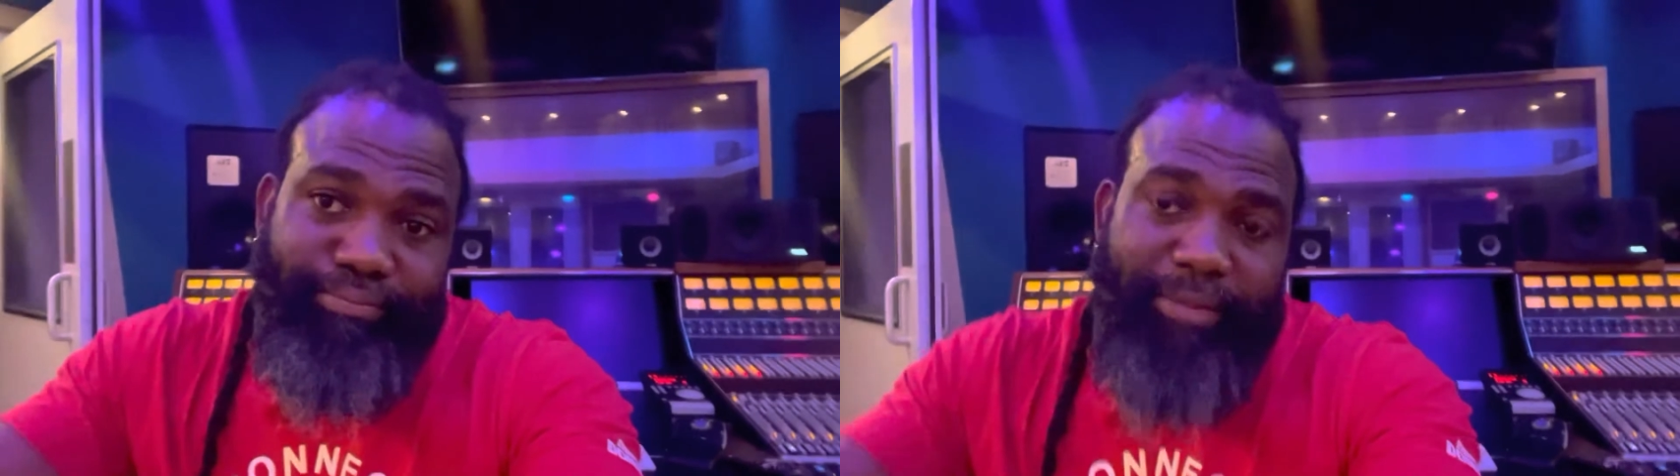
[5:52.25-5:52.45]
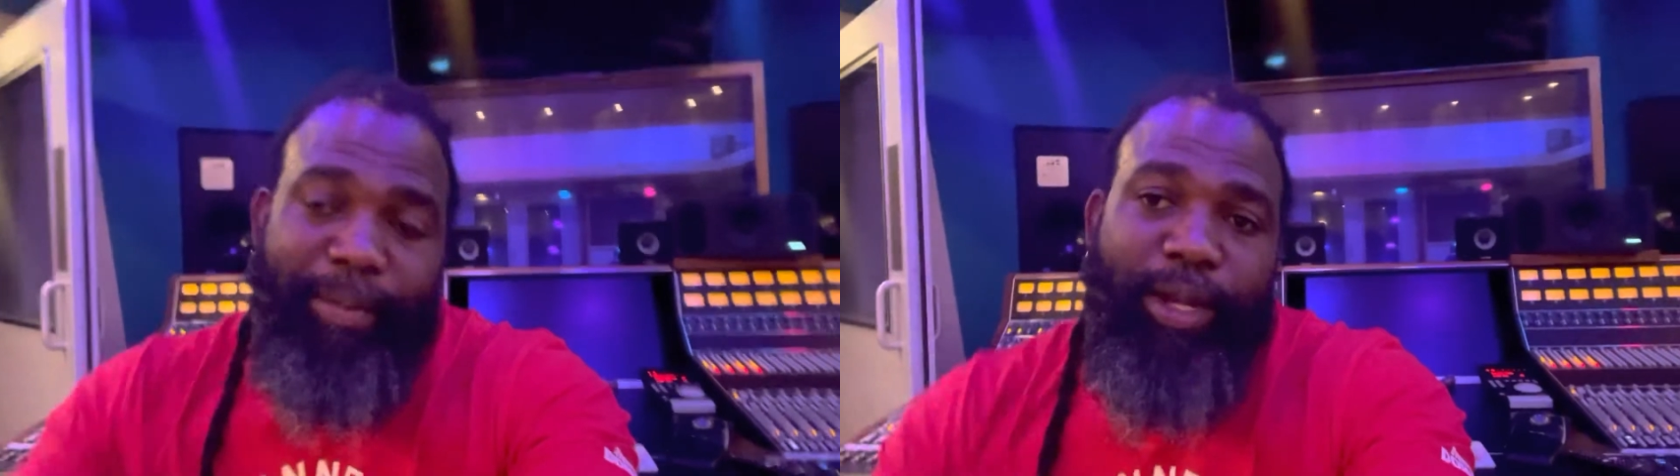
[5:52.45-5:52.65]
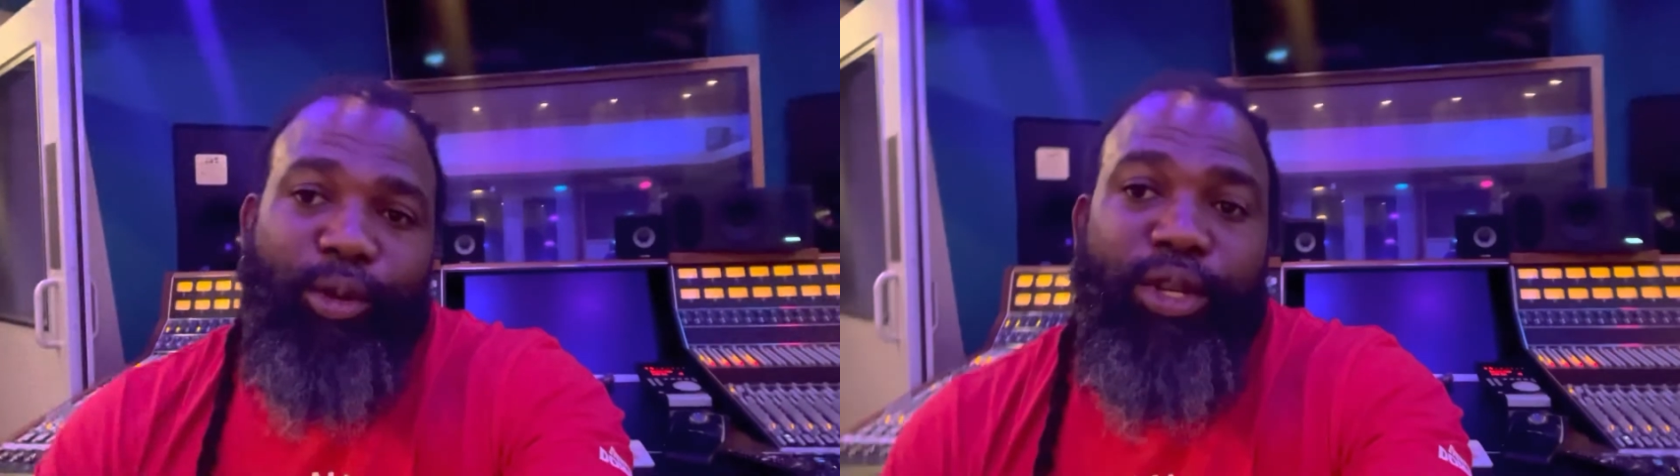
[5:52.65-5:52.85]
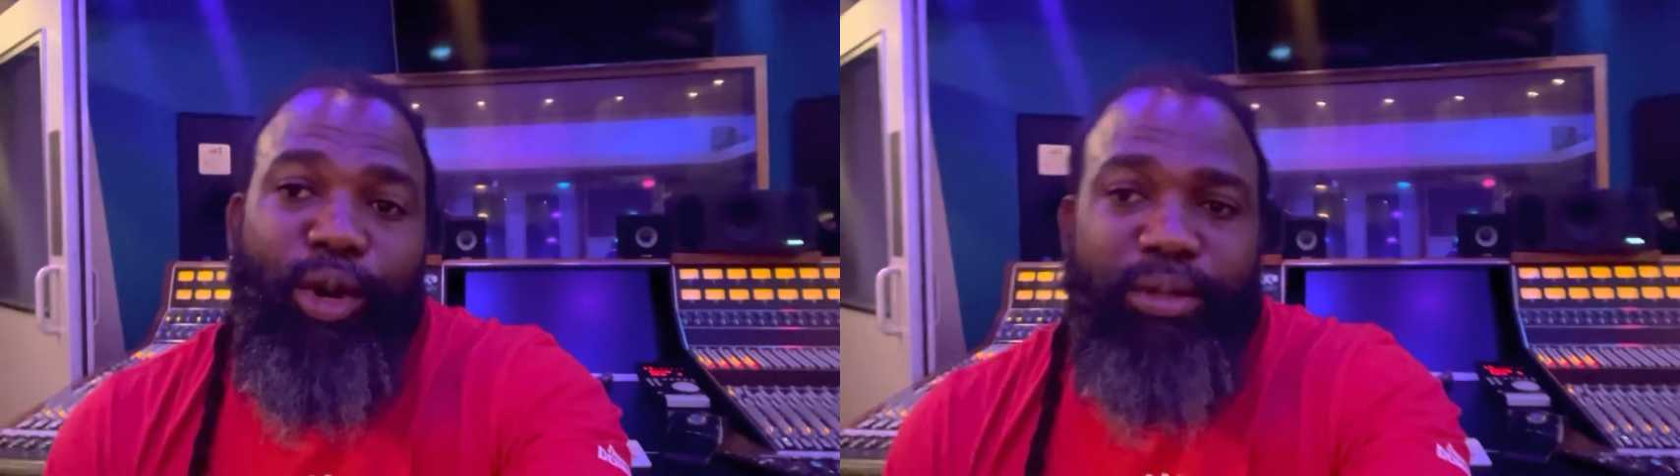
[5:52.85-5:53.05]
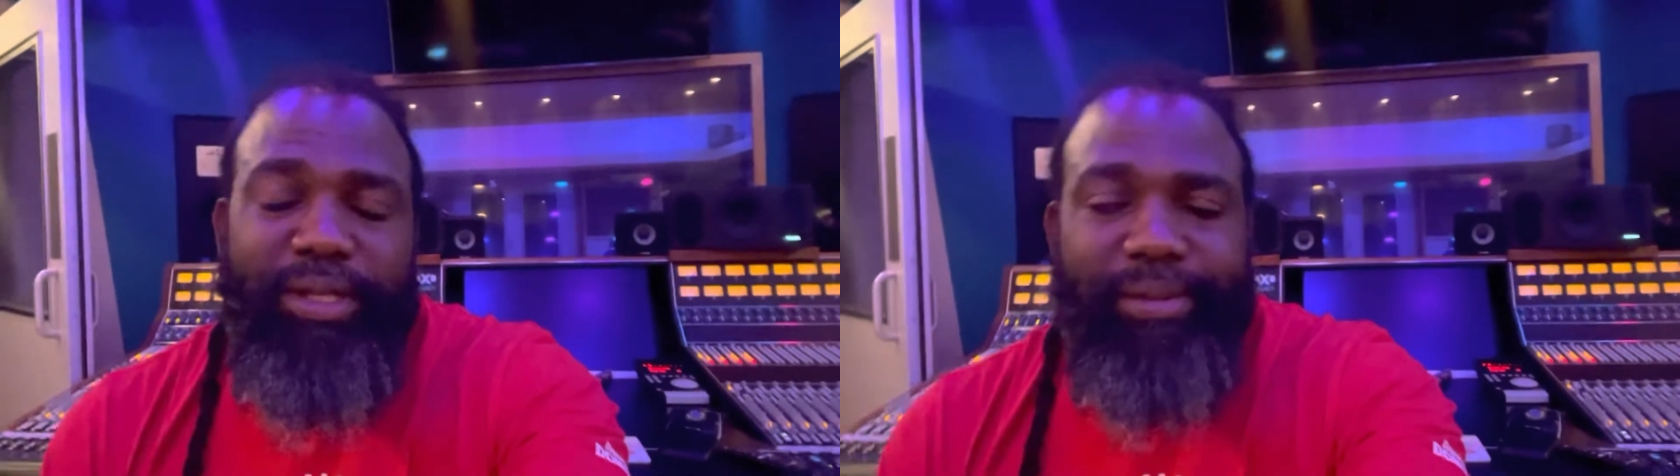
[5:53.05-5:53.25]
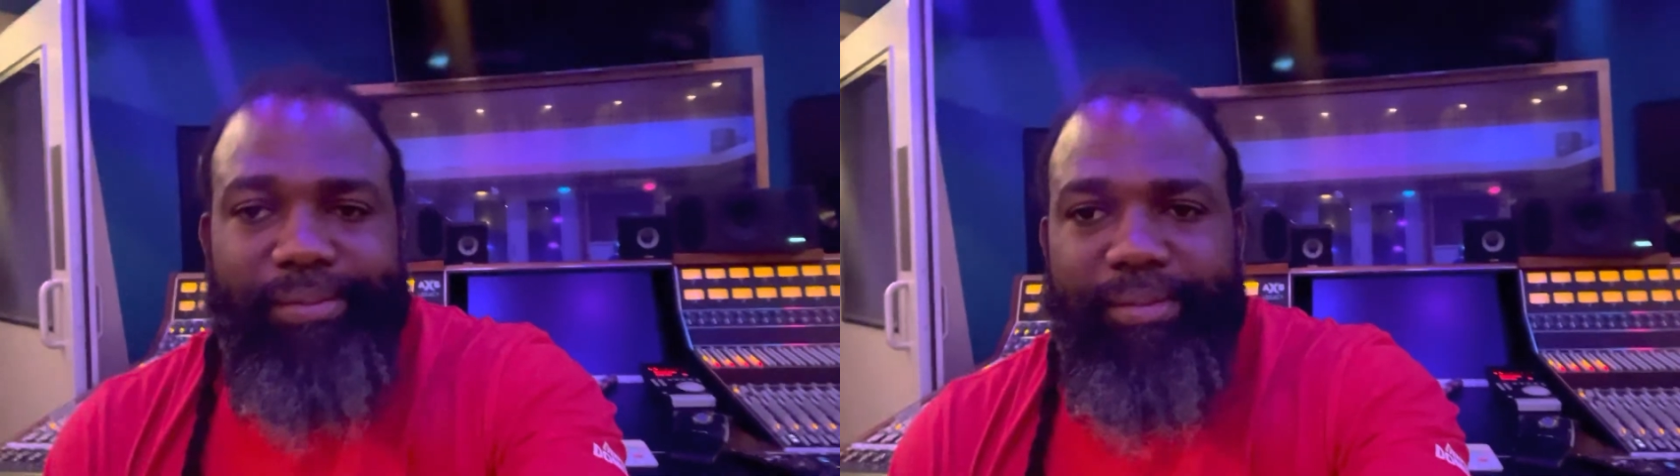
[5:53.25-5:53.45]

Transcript: I mean, who knows?